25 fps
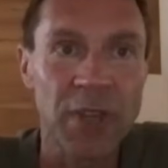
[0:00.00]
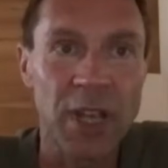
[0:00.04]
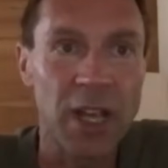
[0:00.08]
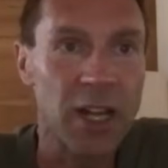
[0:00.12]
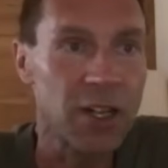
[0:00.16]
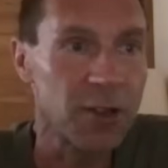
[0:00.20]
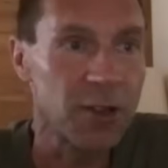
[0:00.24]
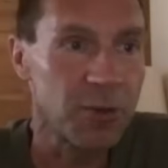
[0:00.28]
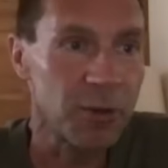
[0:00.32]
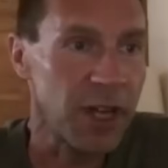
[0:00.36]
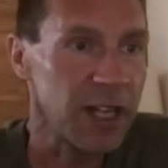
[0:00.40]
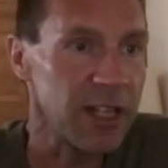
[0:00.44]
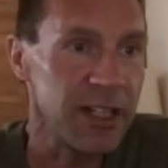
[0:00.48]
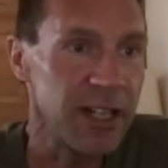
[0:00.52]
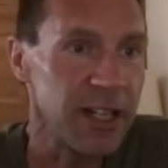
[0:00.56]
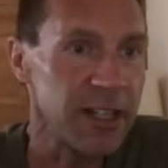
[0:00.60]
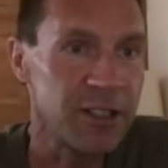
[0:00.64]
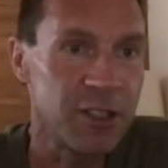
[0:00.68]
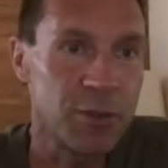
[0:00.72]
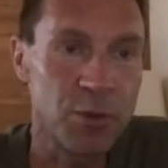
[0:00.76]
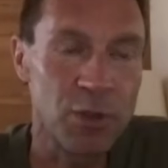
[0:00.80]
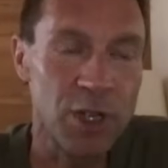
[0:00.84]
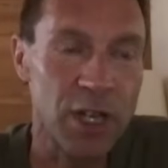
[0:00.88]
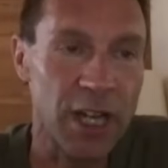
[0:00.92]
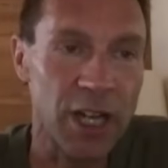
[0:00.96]
And right next
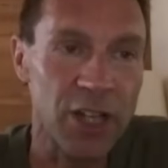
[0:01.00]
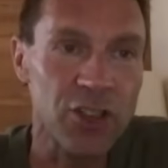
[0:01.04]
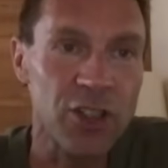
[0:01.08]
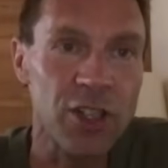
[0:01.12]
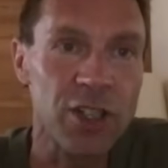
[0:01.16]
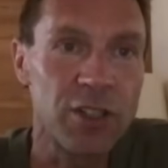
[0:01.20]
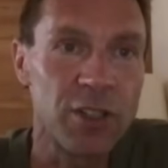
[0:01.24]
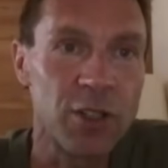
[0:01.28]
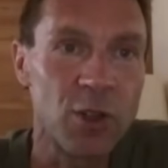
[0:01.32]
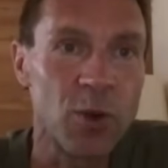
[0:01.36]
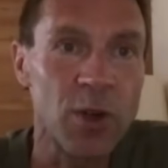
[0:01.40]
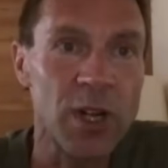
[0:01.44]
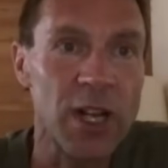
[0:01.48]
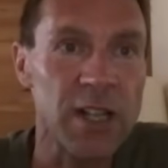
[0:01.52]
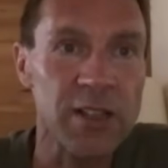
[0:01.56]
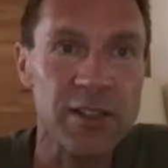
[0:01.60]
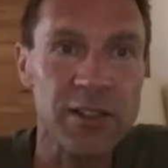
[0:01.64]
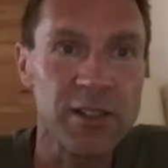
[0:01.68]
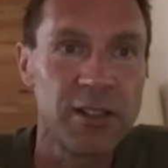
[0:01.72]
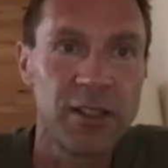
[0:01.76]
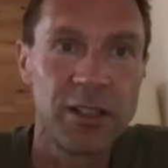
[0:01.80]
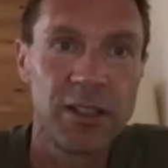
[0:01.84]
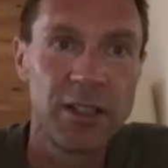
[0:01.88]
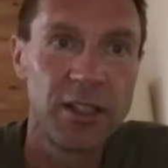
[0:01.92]
to Pogacar and Jonas